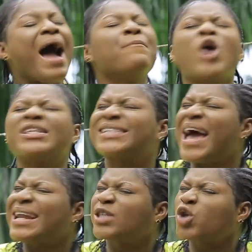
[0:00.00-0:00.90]
I am not
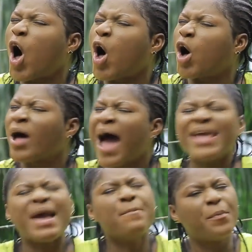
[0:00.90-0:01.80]
scared at all.
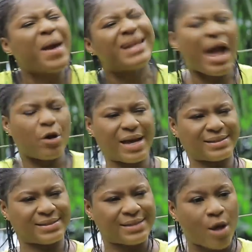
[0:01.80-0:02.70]
Iyem will be a
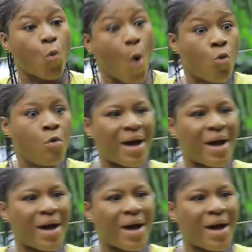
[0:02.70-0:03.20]
lioness. One